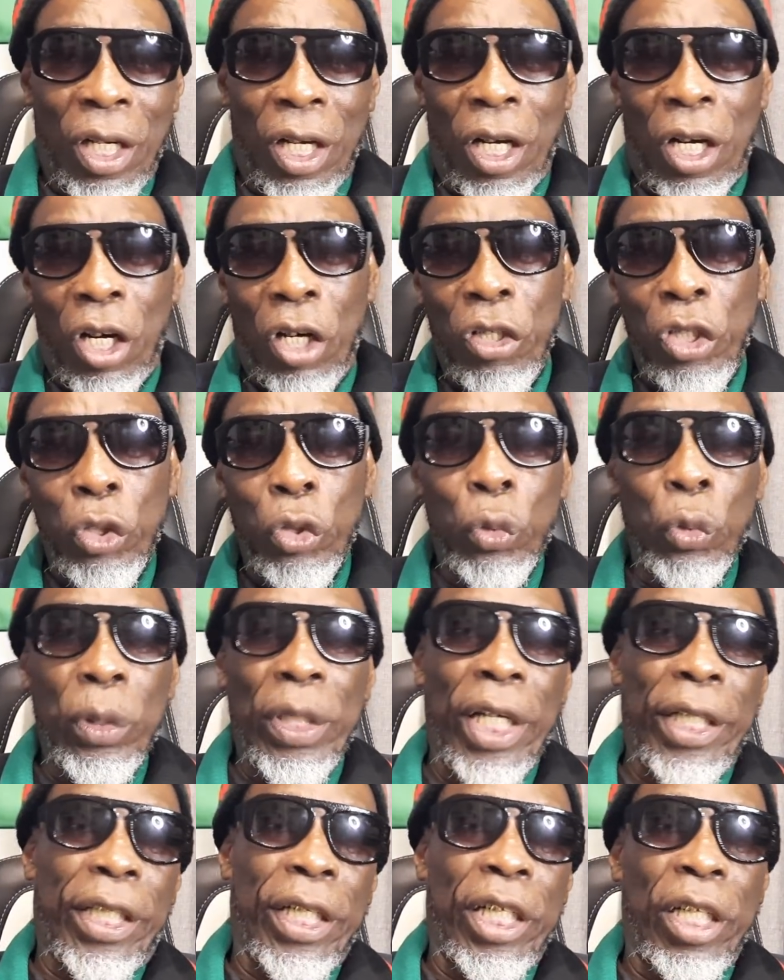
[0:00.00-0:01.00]
Are you
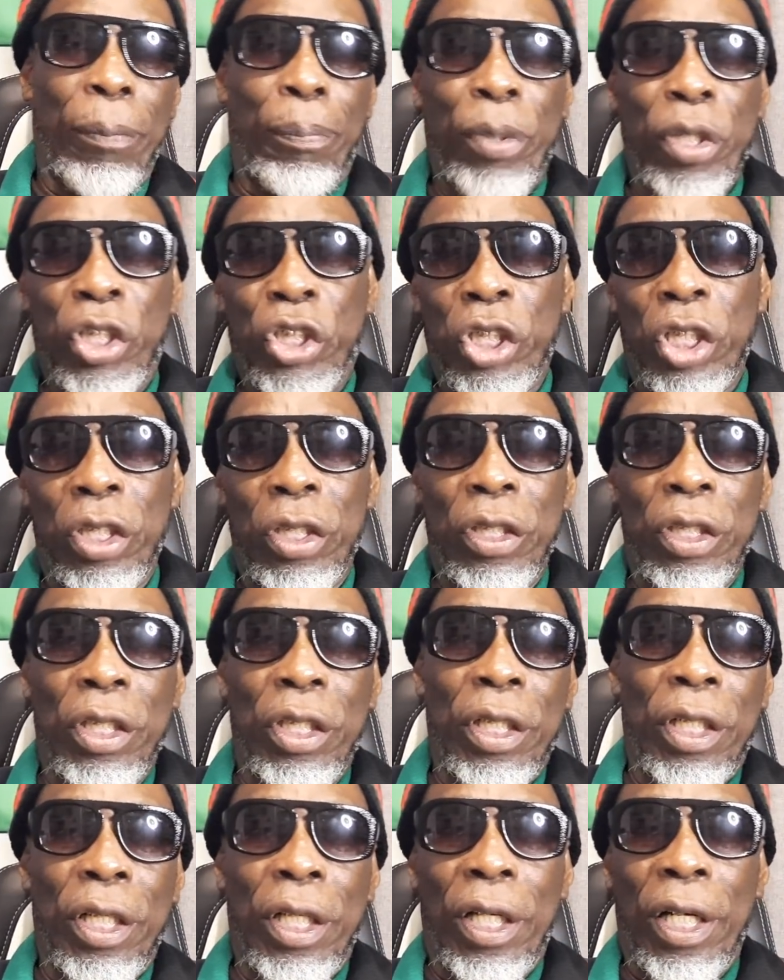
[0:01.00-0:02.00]
getting the picture
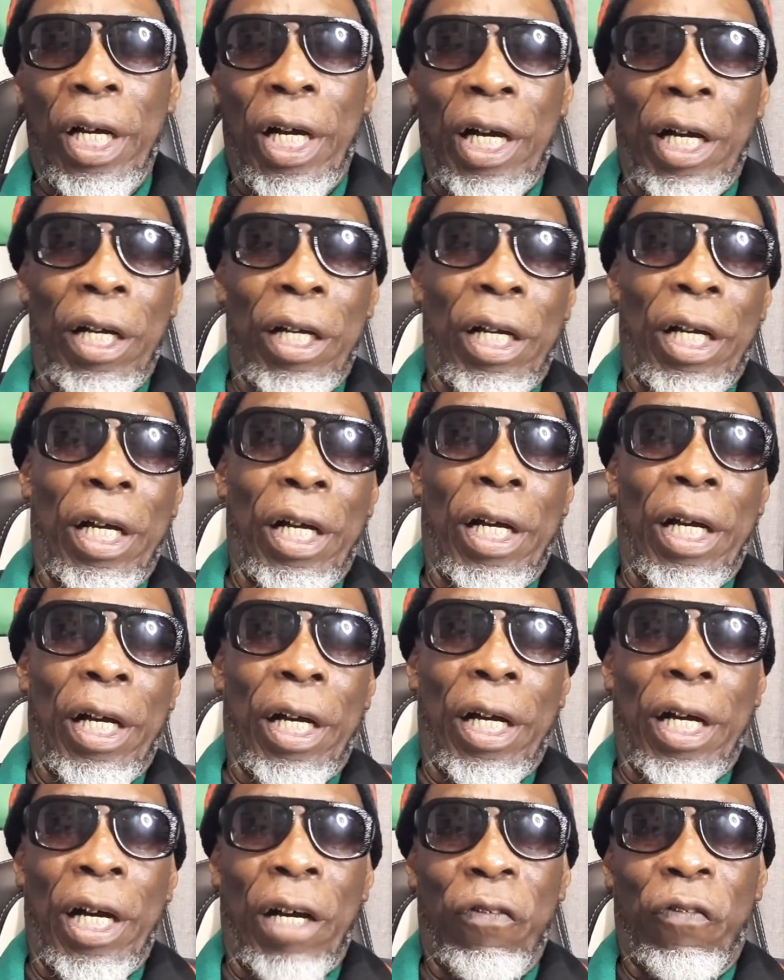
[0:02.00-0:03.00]

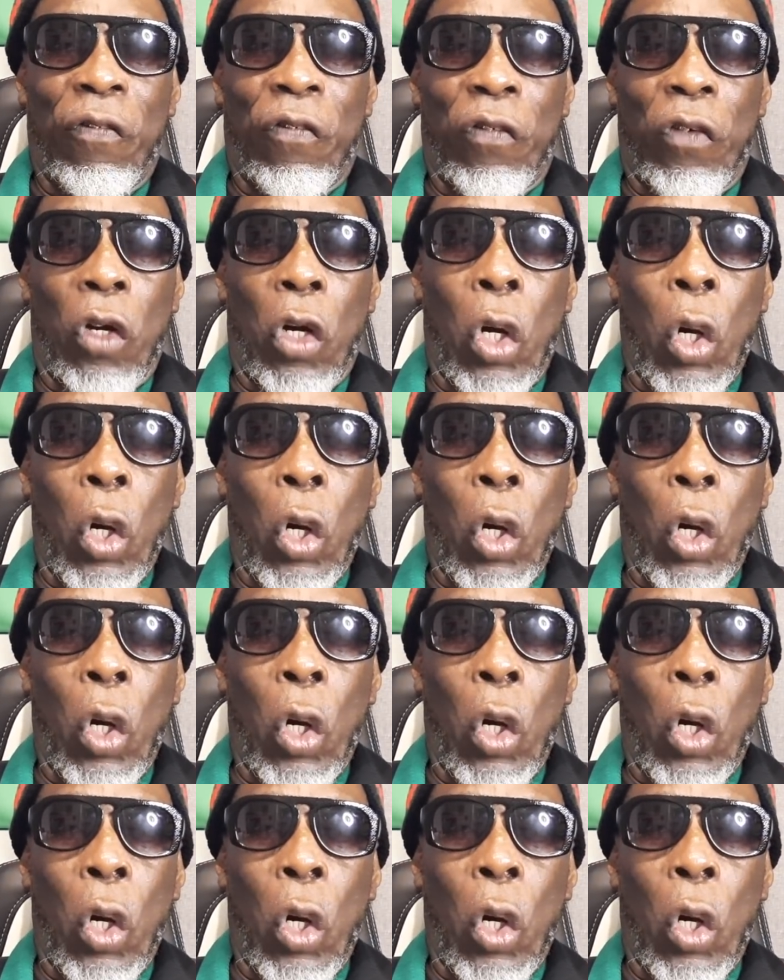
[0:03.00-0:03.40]
of